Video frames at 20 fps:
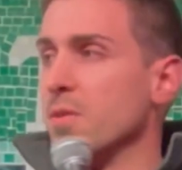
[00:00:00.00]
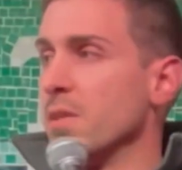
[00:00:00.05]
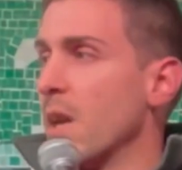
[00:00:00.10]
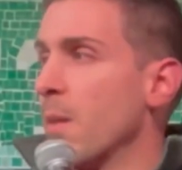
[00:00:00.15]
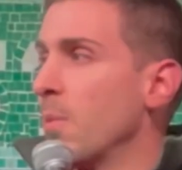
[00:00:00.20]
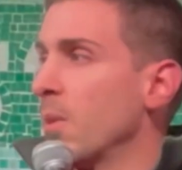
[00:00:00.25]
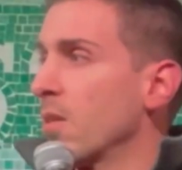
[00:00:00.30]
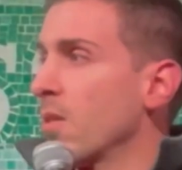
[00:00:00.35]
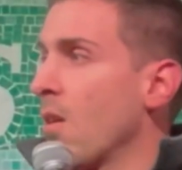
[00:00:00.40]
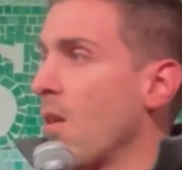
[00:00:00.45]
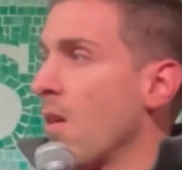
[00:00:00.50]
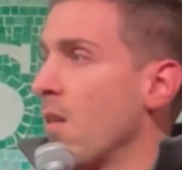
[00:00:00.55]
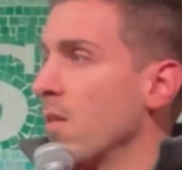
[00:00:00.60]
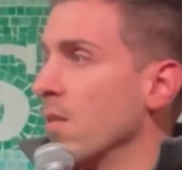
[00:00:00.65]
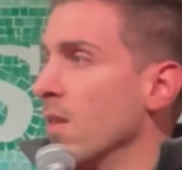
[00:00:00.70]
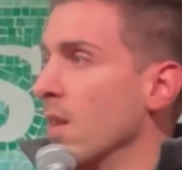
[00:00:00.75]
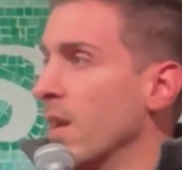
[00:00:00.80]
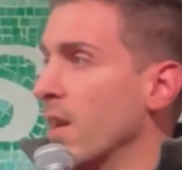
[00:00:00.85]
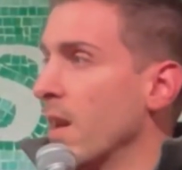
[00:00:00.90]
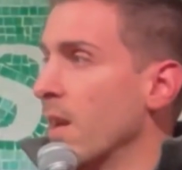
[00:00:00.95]
debit card
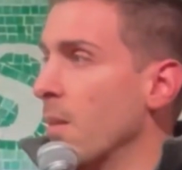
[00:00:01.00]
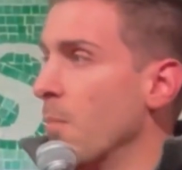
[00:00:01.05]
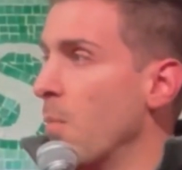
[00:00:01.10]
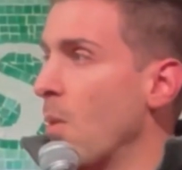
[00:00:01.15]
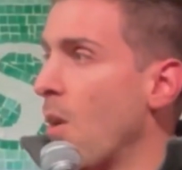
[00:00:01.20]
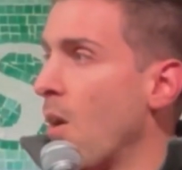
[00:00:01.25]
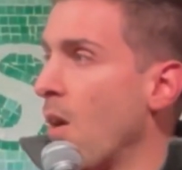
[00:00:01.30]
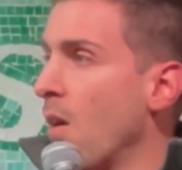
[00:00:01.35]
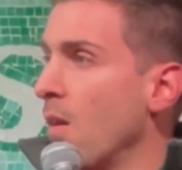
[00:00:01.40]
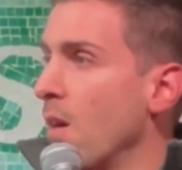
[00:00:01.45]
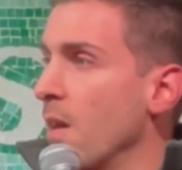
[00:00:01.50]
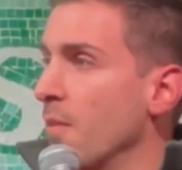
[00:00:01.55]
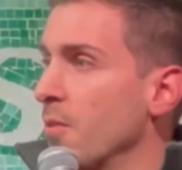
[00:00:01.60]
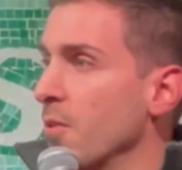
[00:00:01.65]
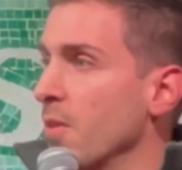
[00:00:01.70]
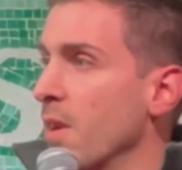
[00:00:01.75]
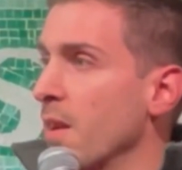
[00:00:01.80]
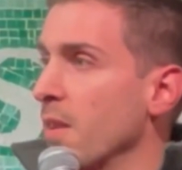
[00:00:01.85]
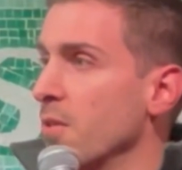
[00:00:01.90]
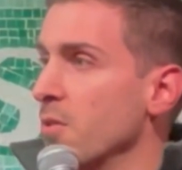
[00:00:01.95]
like at a bar after
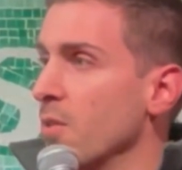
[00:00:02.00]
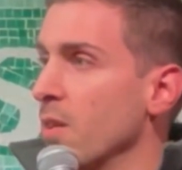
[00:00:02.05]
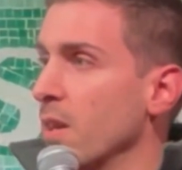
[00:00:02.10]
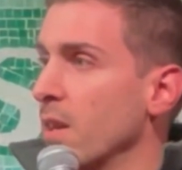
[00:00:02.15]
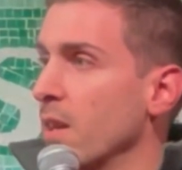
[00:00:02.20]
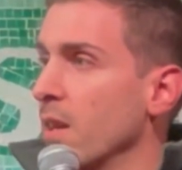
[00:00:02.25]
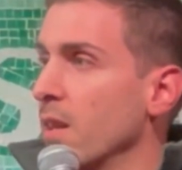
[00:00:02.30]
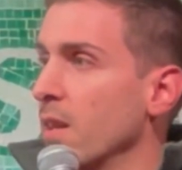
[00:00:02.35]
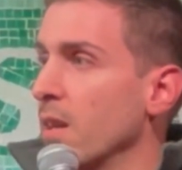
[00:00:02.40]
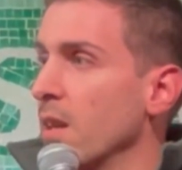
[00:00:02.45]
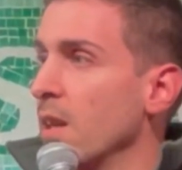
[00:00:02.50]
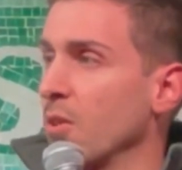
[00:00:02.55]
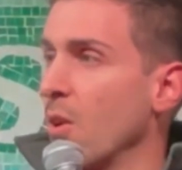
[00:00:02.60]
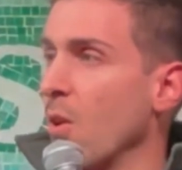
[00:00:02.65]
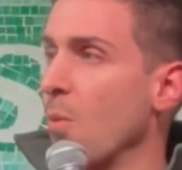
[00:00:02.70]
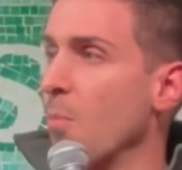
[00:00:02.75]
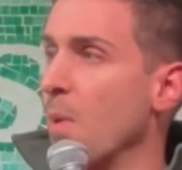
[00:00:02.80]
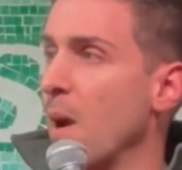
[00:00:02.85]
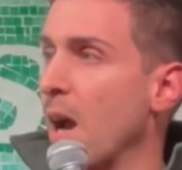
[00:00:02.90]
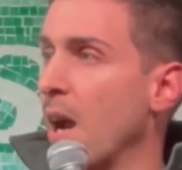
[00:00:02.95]
a night of drinking to
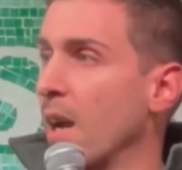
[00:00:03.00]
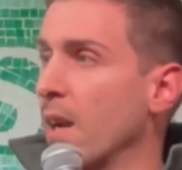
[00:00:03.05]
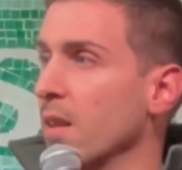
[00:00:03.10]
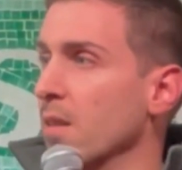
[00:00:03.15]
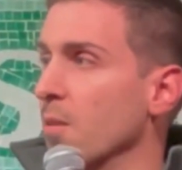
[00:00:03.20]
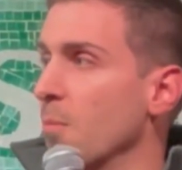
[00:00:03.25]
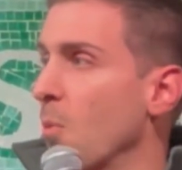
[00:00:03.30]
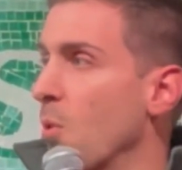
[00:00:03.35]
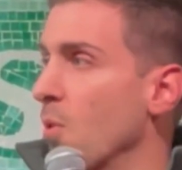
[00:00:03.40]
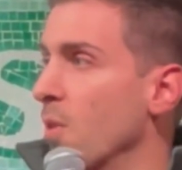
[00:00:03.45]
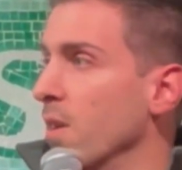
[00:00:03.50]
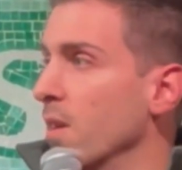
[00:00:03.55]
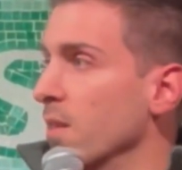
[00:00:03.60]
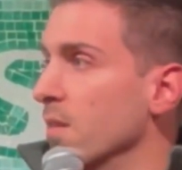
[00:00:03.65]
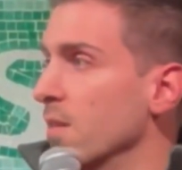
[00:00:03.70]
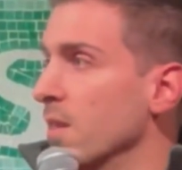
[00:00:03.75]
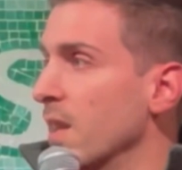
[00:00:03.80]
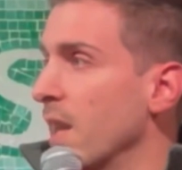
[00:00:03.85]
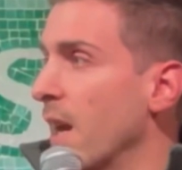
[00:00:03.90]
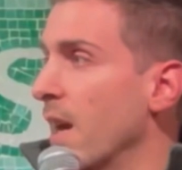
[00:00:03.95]
go back in the morning
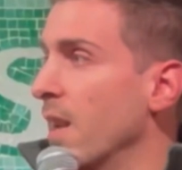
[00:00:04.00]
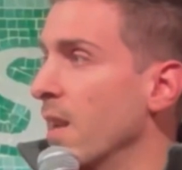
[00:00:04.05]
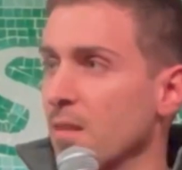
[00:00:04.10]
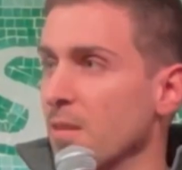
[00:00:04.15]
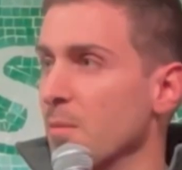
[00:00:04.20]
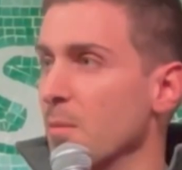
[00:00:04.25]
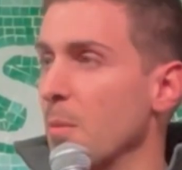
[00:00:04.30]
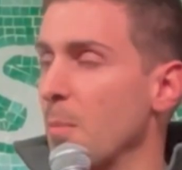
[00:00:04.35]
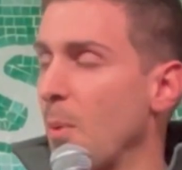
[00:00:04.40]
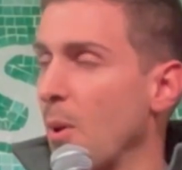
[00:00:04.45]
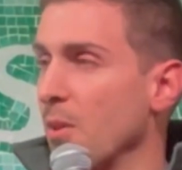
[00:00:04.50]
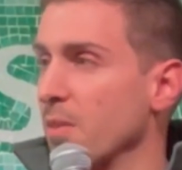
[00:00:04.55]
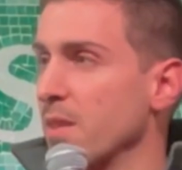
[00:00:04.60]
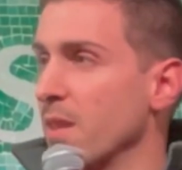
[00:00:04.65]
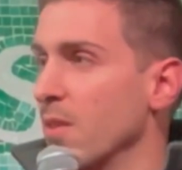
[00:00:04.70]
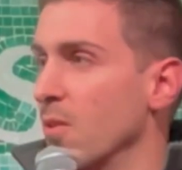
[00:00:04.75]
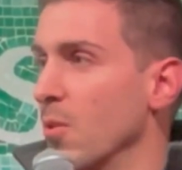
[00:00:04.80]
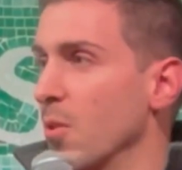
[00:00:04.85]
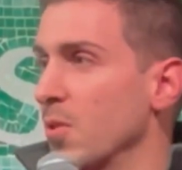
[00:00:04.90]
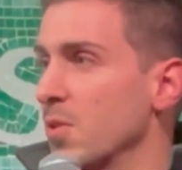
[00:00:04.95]
to get it? But the
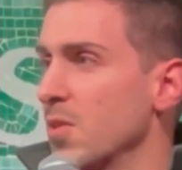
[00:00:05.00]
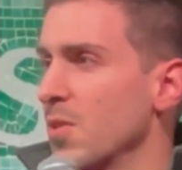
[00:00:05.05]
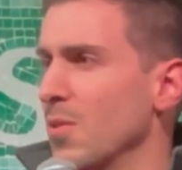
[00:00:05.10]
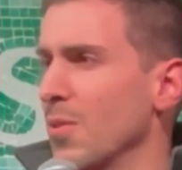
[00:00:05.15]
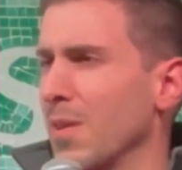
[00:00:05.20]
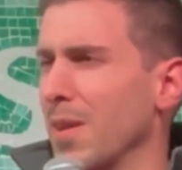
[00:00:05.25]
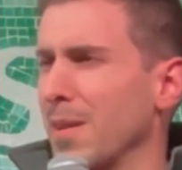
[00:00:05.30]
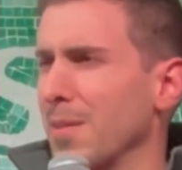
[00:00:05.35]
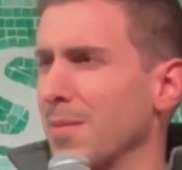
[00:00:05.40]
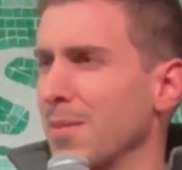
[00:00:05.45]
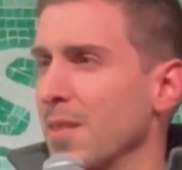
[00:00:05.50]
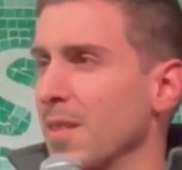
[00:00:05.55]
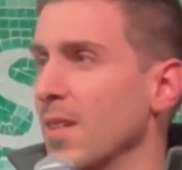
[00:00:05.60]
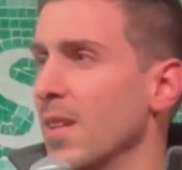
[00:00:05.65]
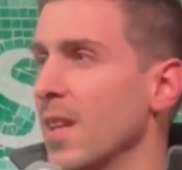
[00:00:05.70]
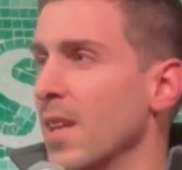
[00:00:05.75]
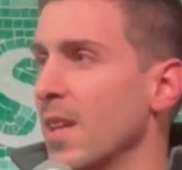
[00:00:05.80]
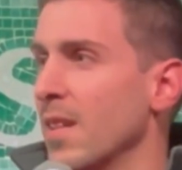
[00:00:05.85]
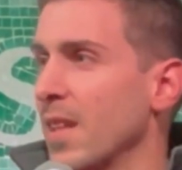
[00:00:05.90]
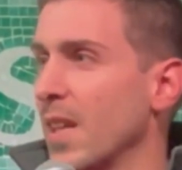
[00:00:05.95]
bartender looks at you
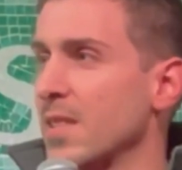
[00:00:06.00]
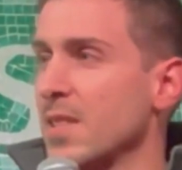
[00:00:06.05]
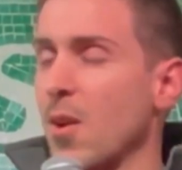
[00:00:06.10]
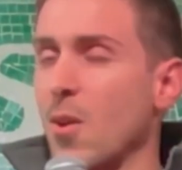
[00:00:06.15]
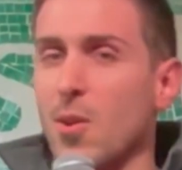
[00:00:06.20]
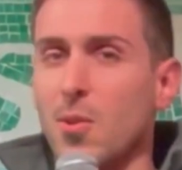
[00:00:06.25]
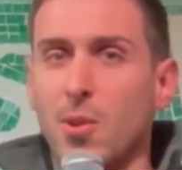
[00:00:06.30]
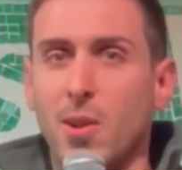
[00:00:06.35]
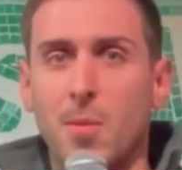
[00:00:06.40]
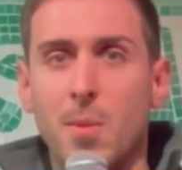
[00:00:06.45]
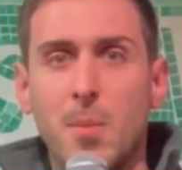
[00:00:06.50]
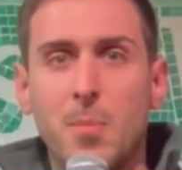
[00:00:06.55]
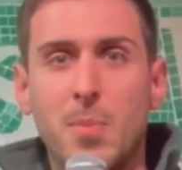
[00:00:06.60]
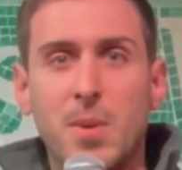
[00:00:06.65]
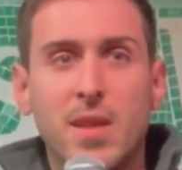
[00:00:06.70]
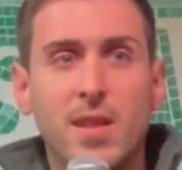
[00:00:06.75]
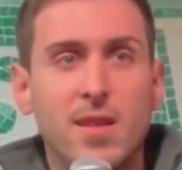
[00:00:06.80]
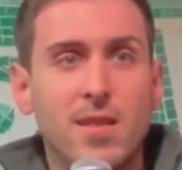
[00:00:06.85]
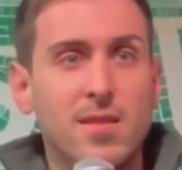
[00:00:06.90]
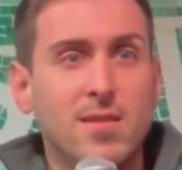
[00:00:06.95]
like, that's how I look at my
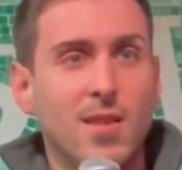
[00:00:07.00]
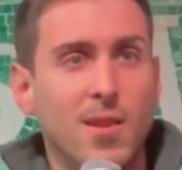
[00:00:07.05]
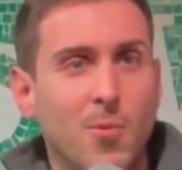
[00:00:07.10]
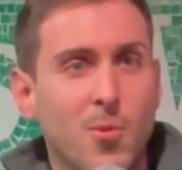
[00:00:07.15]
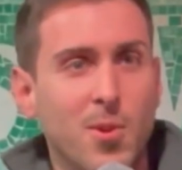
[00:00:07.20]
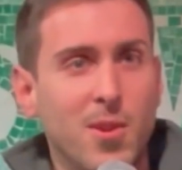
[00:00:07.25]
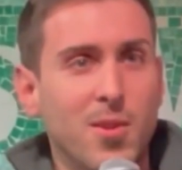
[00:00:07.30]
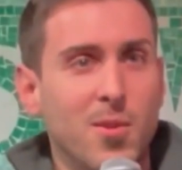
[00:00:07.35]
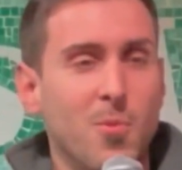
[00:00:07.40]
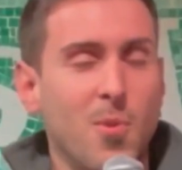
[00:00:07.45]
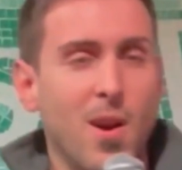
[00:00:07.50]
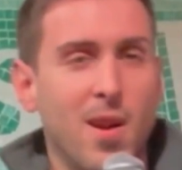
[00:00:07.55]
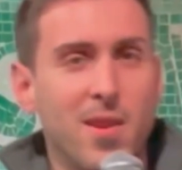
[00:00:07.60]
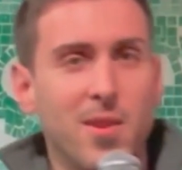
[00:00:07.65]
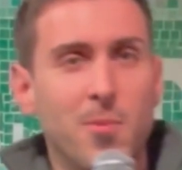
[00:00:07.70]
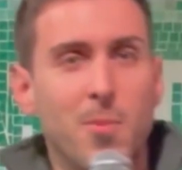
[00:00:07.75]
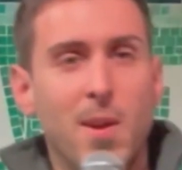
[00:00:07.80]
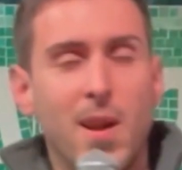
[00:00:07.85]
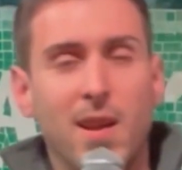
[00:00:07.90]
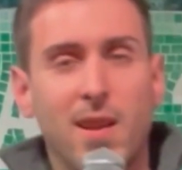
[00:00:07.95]
penis. Like, what are you, why are
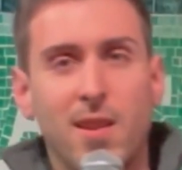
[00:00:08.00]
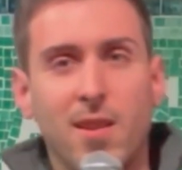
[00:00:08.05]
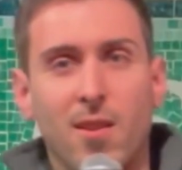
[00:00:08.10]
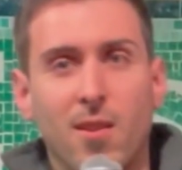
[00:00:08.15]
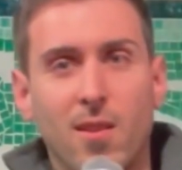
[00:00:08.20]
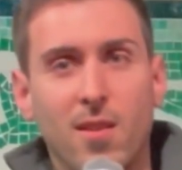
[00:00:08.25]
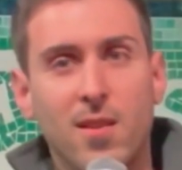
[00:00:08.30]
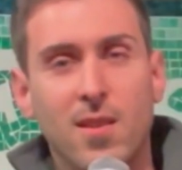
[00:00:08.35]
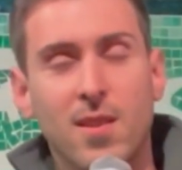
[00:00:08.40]
you back here?